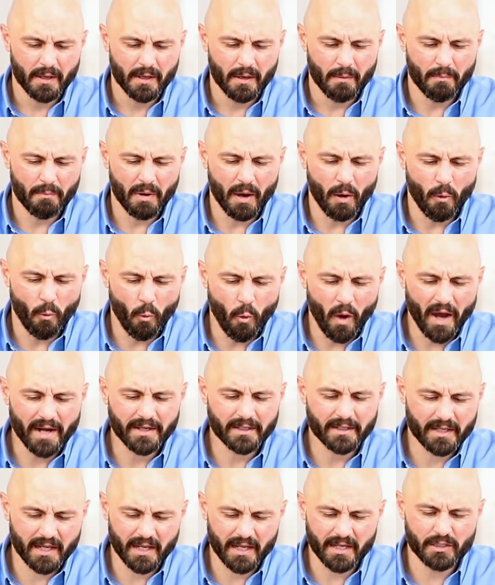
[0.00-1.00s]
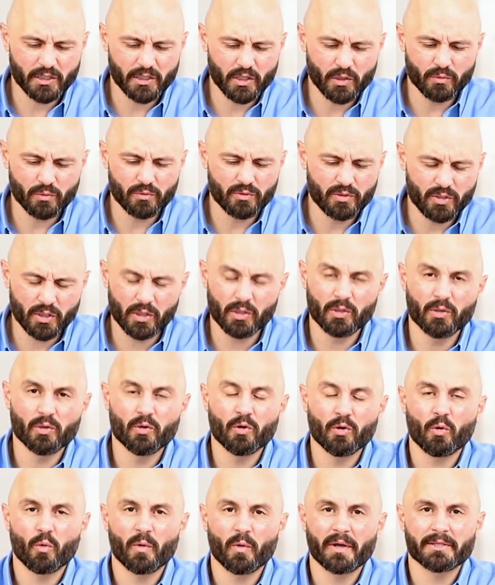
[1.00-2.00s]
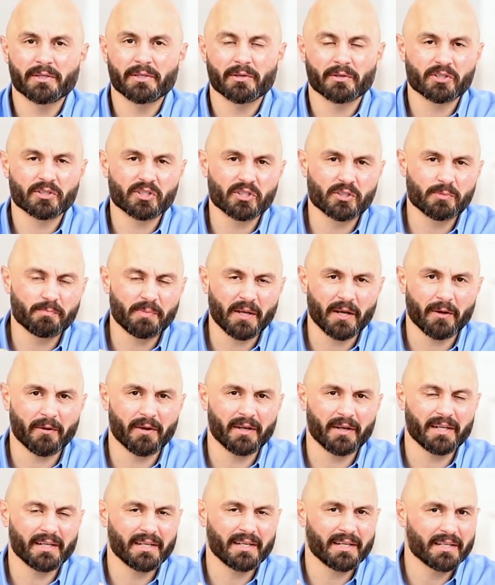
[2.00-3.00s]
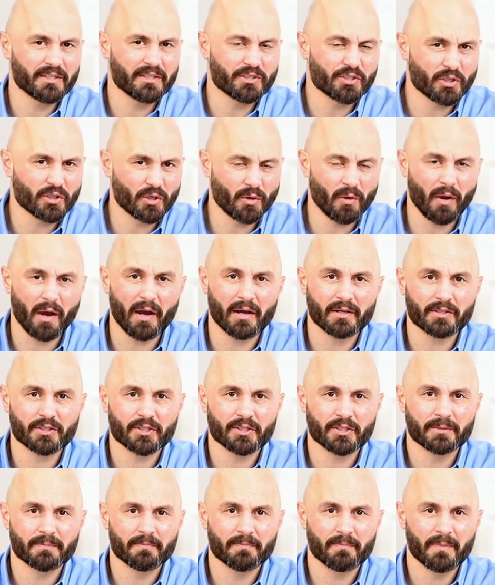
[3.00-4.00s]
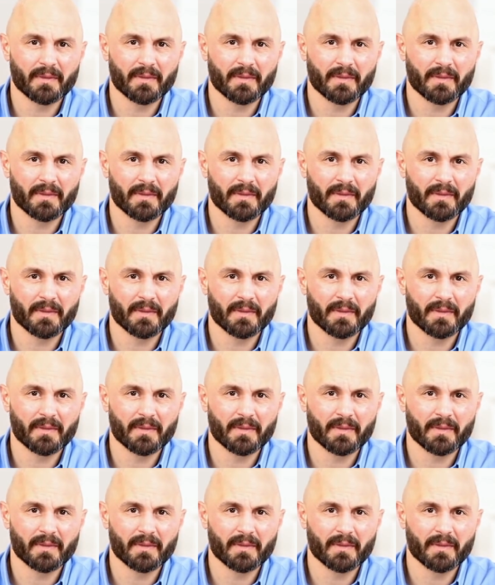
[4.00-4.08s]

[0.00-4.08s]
but what can you do when your spirit is crushed?"